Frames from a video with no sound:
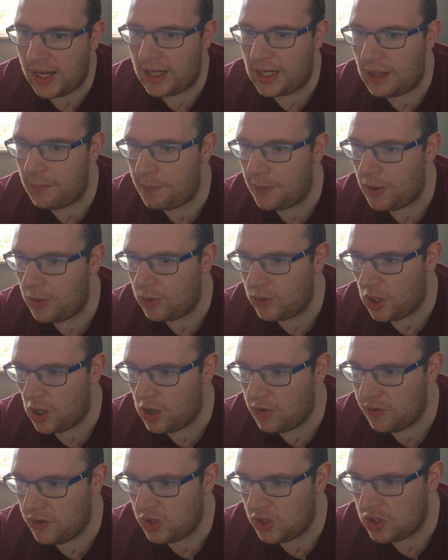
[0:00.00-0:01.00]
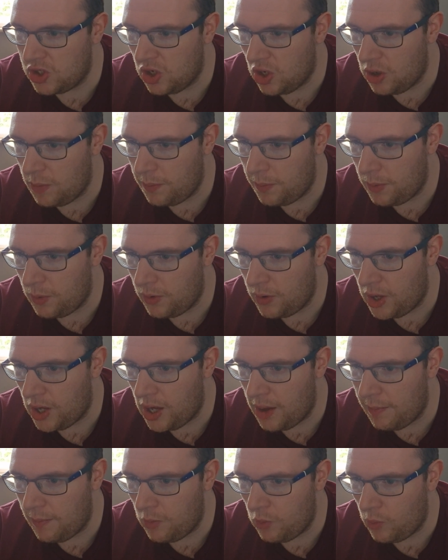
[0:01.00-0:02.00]
and they build over the top
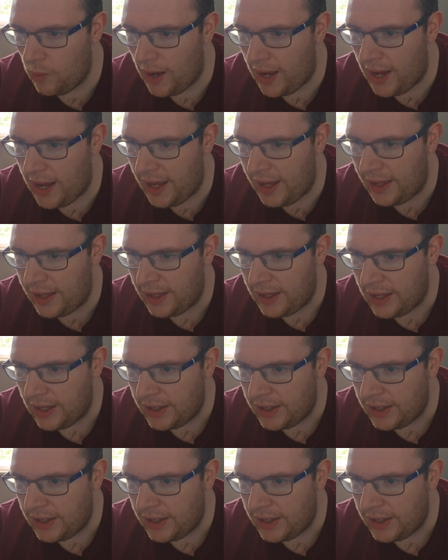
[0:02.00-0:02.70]
where